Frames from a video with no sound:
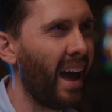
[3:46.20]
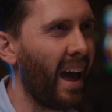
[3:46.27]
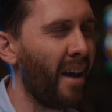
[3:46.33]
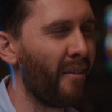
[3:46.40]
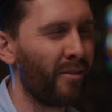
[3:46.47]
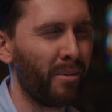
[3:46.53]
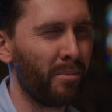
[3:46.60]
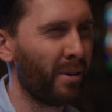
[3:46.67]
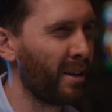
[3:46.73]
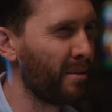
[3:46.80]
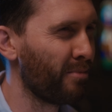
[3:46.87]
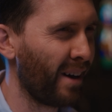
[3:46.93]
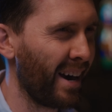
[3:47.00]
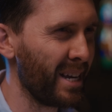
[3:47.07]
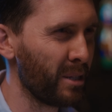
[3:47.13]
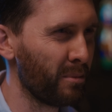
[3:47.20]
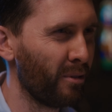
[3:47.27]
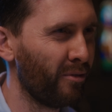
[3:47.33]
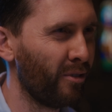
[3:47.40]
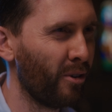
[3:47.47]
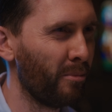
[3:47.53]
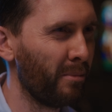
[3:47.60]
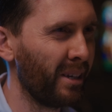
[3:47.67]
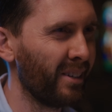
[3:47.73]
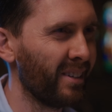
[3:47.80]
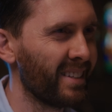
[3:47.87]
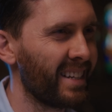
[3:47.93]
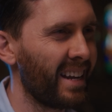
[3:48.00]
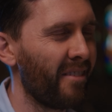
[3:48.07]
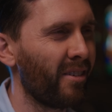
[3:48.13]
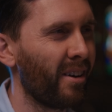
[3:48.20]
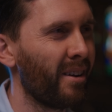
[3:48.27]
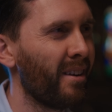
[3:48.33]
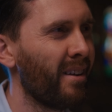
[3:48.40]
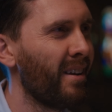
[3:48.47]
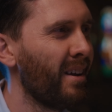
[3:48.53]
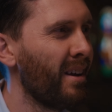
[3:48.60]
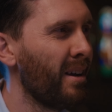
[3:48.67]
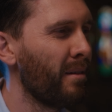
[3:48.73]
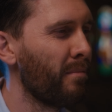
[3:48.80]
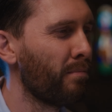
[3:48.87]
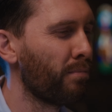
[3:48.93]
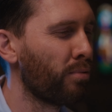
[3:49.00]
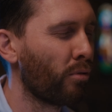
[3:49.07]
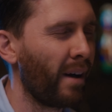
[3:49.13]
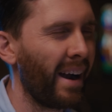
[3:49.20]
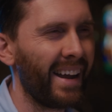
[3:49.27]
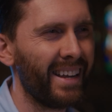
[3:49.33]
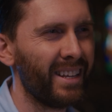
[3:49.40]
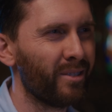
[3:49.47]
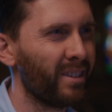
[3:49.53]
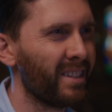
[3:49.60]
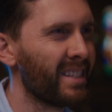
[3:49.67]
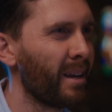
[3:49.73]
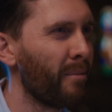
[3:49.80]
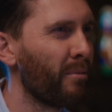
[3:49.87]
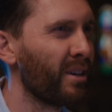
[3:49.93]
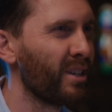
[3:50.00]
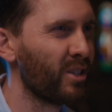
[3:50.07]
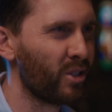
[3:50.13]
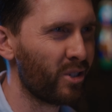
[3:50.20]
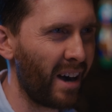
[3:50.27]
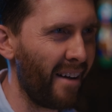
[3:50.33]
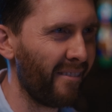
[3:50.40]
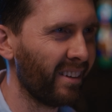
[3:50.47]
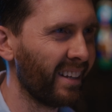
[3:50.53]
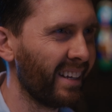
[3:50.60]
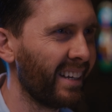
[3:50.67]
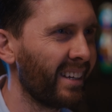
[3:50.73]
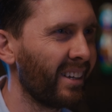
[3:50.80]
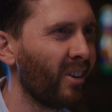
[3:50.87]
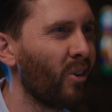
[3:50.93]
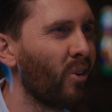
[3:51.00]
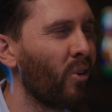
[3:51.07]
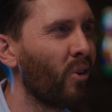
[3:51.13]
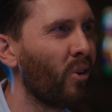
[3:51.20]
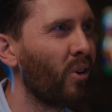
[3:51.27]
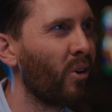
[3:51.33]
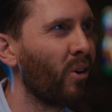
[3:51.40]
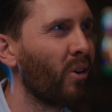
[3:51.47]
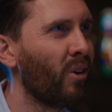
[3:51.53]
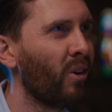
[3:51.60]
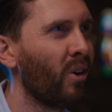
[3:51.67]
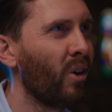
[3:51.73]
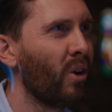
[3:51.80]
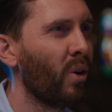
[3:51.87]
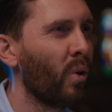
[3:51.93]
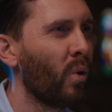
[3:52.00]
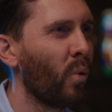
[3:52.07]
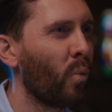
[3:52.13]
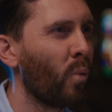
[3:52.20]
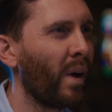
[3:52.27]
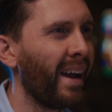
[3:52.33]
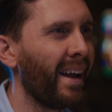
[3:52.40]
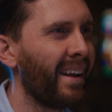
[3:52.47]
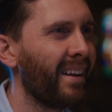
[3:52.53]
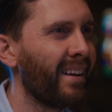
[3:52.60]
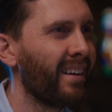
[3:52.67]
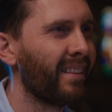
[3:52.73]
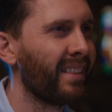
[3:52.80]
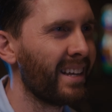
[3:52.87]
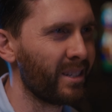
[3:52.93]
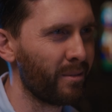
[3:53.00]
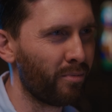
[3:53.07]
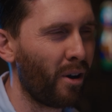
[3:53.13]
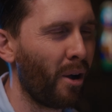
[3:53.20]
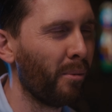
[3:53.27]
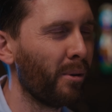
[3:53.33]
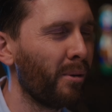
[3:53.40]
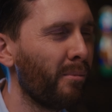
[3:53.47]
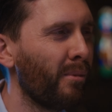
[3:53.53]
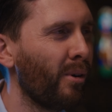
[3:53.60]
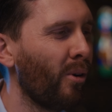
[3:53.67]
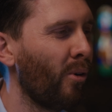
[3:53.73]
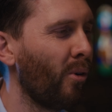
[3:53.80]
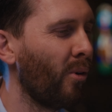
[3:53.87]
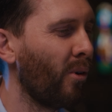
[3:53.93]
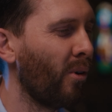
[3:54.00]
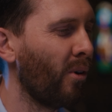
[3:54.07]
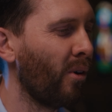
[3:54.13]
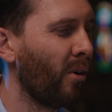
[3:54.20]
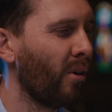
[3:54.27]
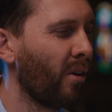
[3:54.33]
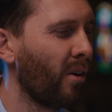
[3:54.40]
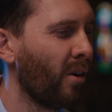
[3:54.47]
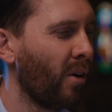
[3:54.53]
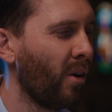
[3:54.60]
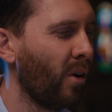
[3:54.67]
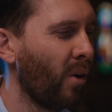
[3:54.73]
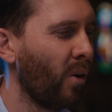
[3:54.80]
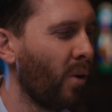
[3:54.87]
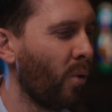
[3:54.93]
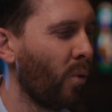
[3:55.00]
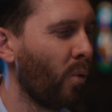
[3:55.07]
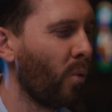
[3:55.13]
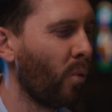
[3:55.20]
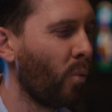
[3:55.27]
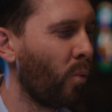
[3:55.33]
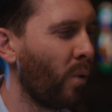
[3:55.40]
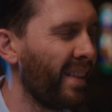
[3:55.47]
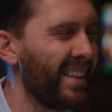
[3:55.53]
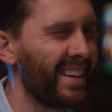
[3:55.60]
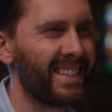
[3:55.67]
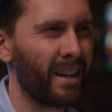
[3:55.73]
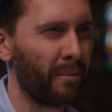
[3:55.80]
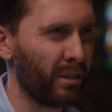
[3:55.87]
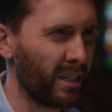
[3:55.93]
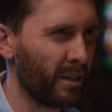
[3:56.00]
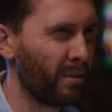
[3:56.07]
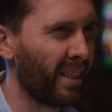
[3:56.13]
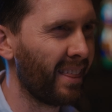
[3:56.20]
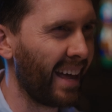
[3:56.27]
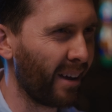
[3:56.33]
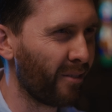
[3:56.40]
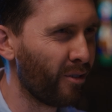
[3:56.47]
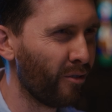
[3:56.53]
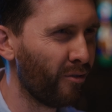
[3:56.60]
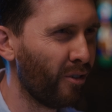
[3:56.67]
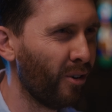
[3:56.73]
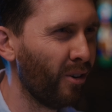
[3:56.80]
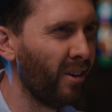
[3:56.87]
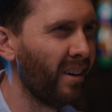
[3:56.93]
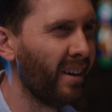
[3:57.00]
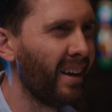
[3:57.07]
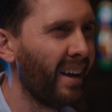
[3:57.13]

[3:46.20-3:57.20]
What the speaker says: everybody prays before meals, and everyone prays when somebody's traveling, or when there's a problem, or when there's something to be thankful for.